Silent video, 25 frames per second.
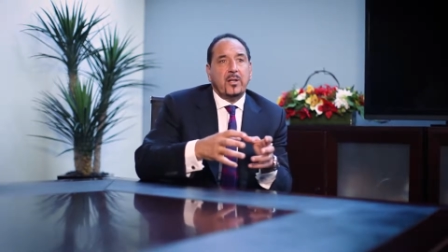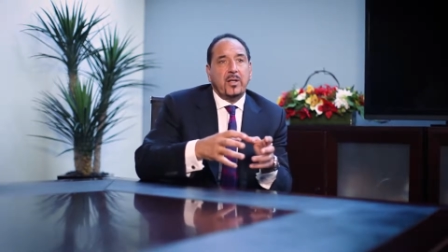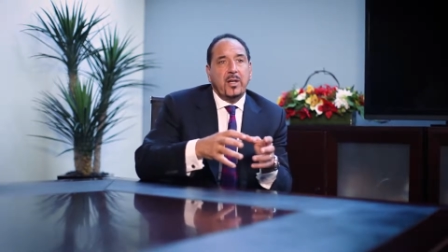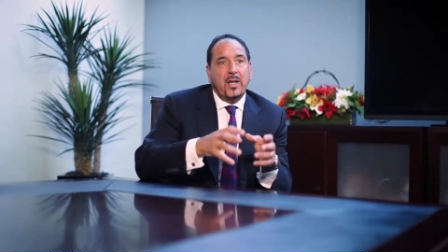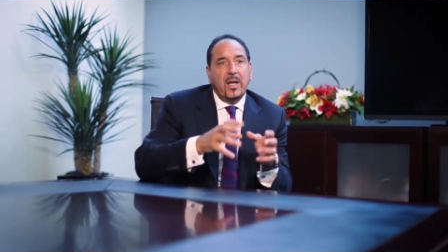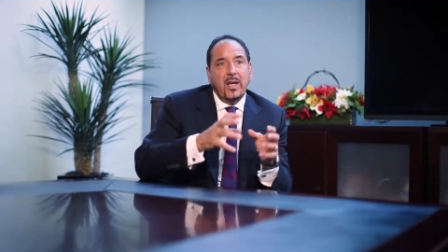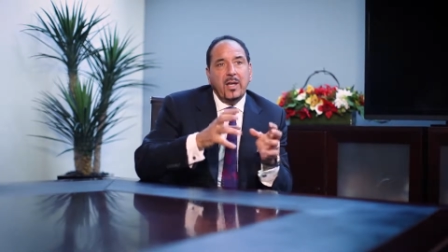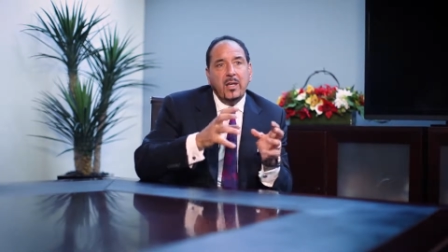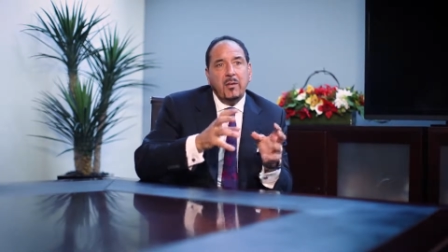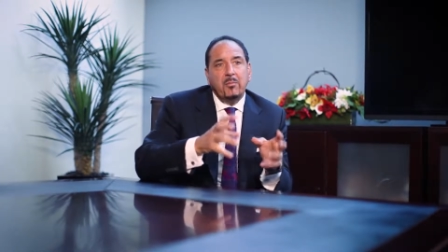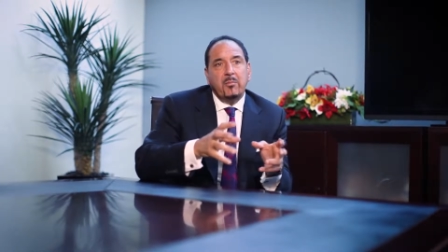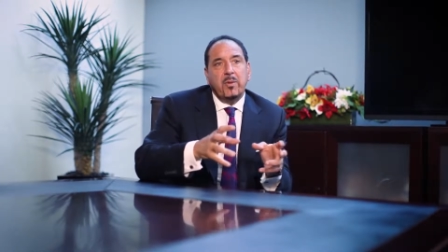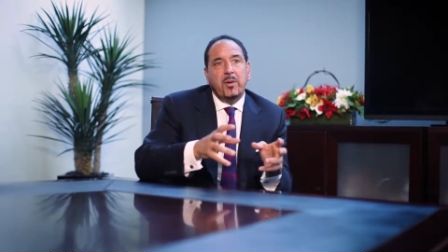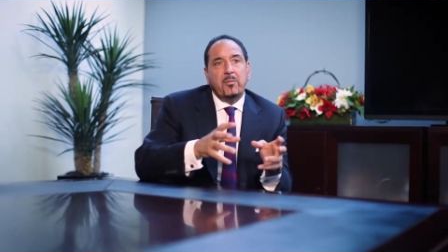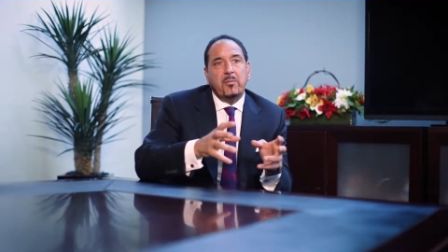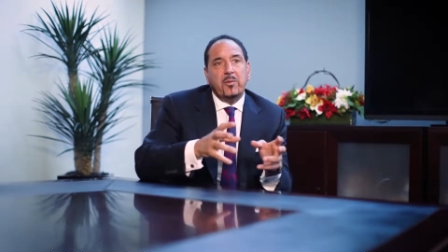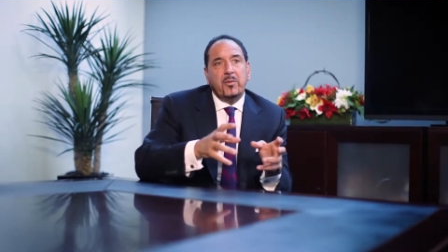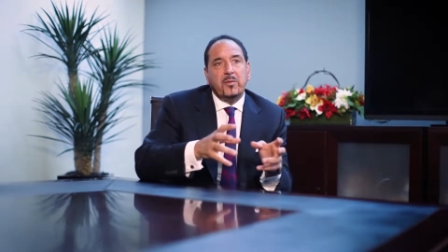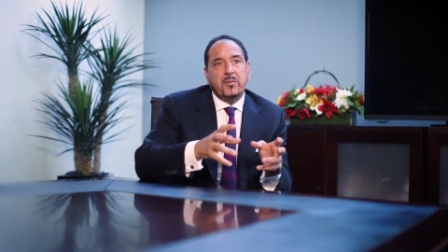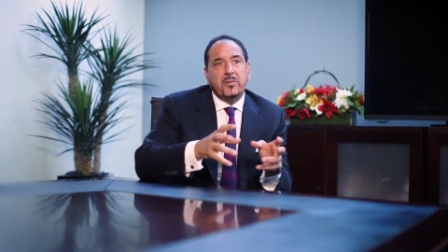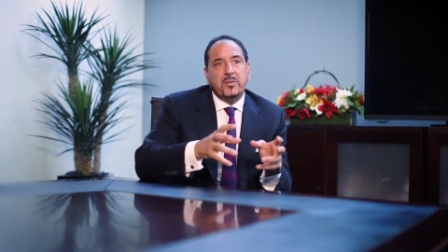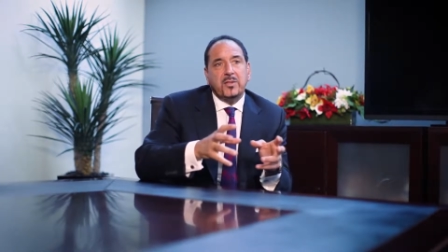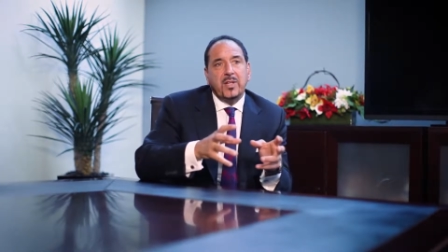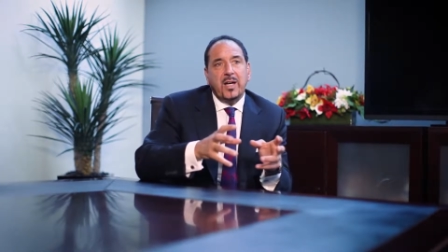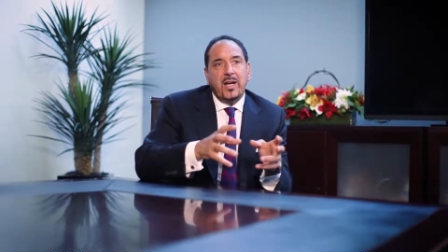Any member
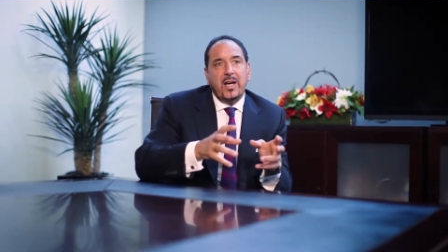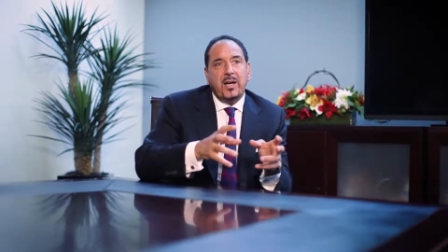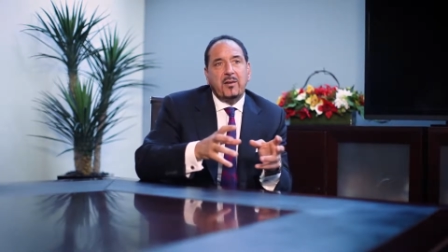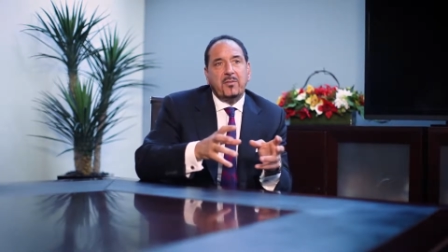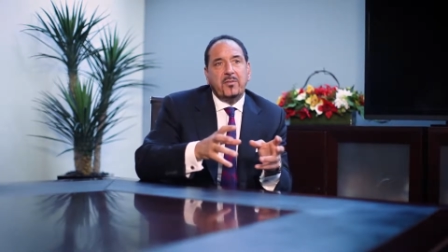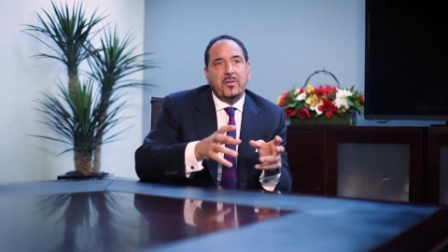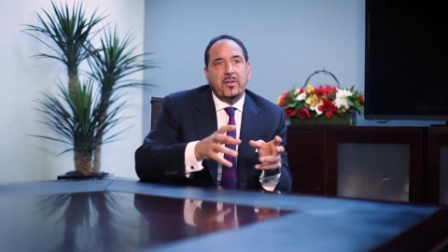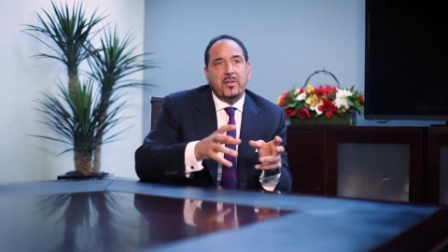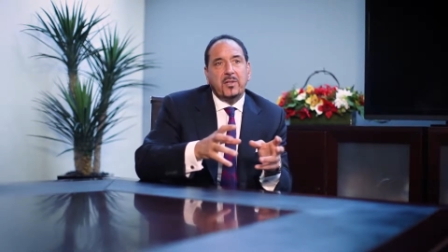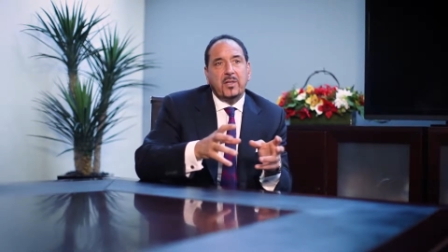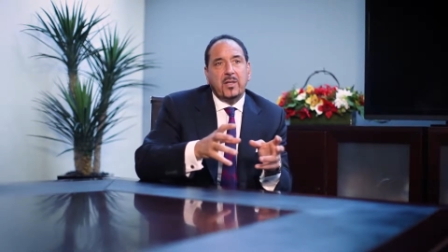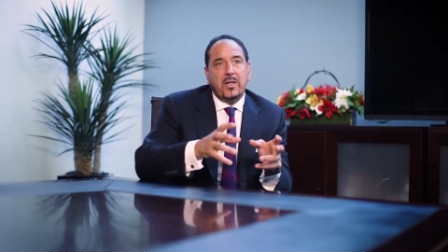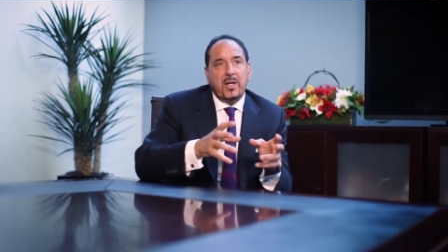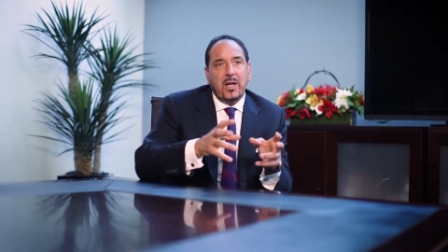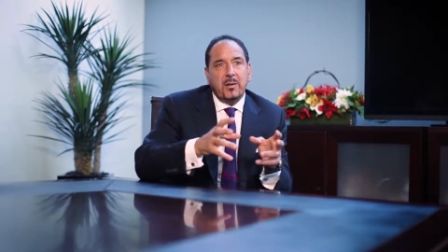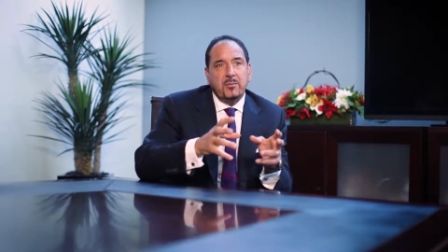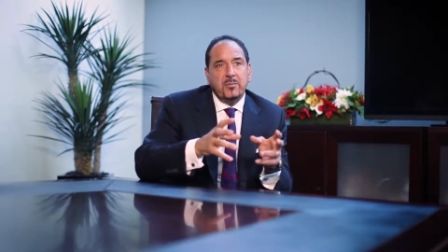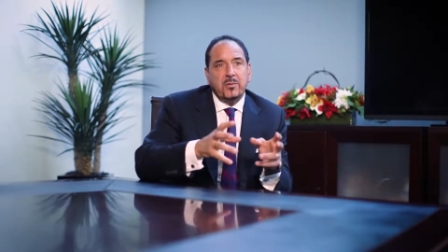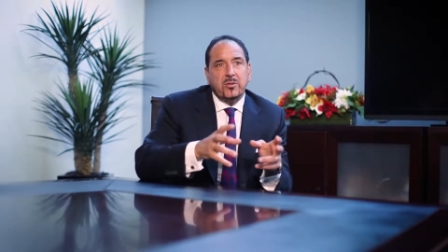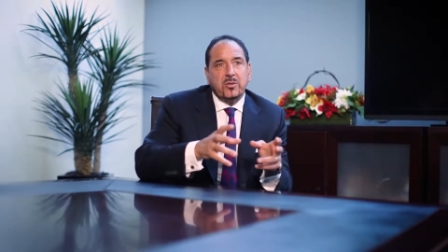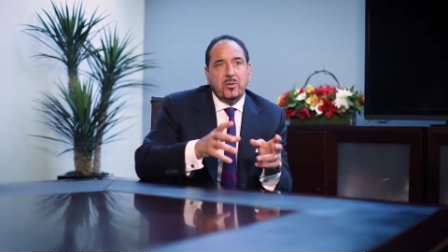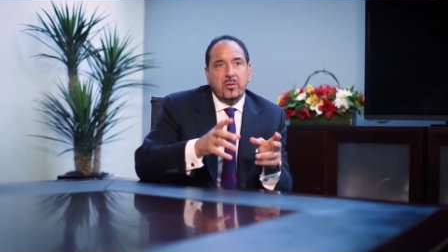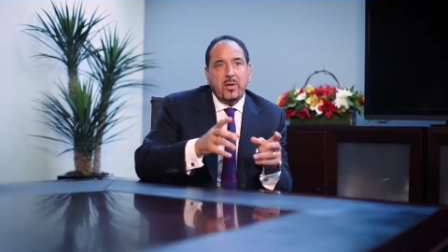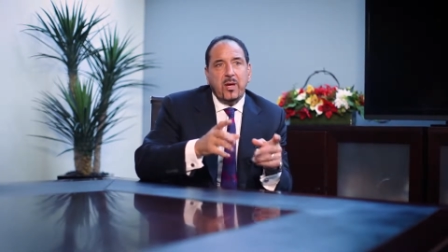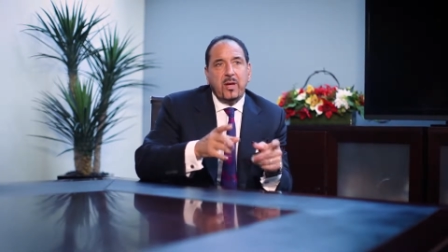of staff that comes
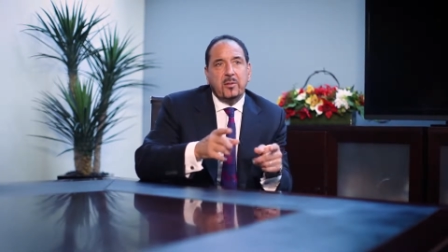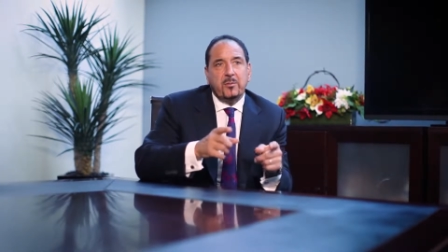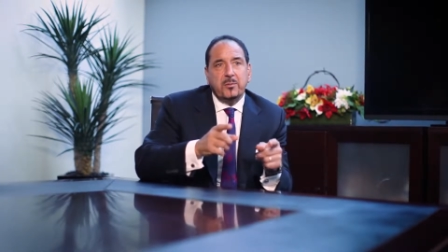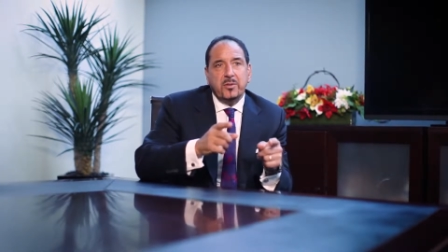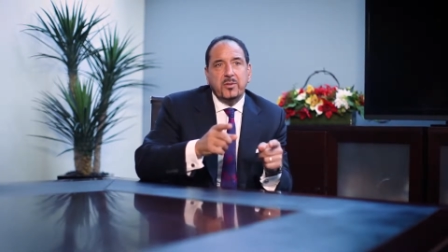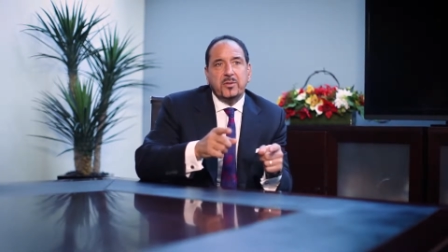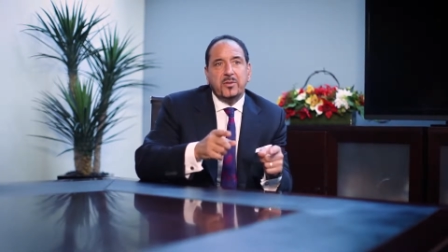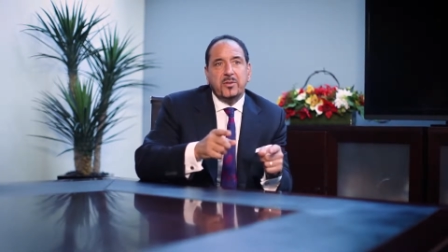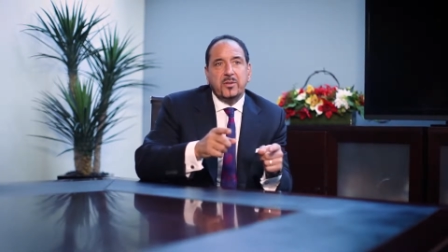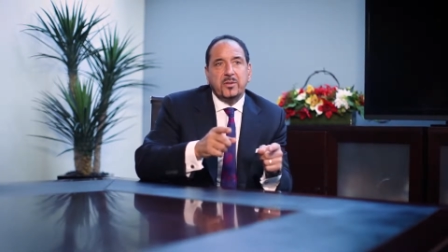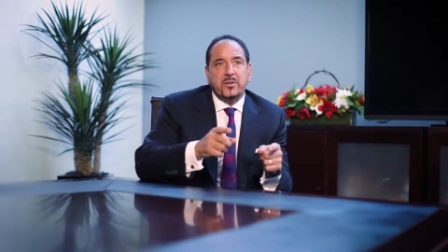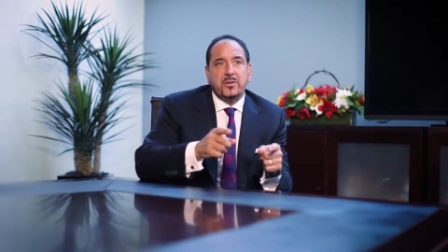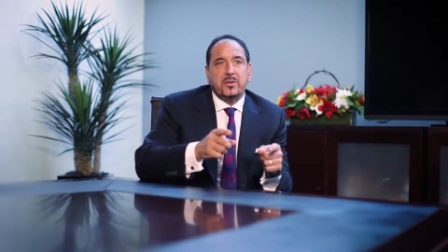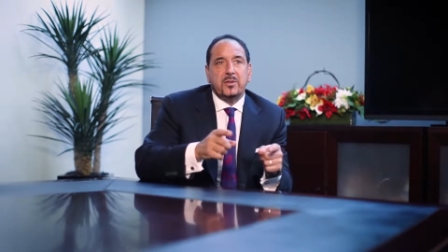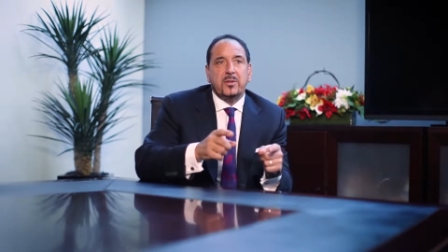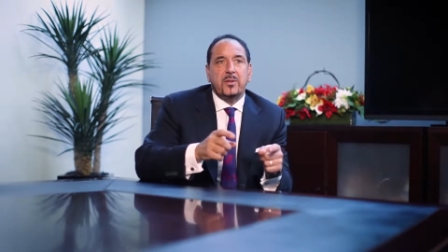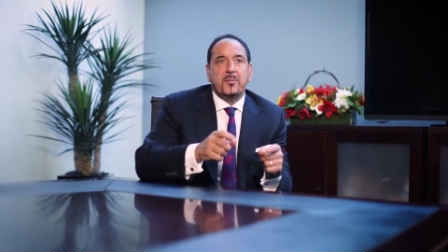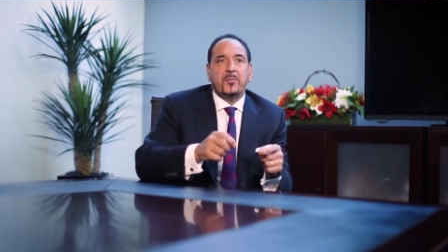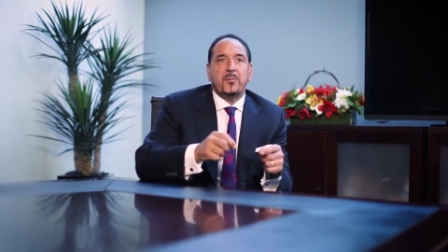to our business,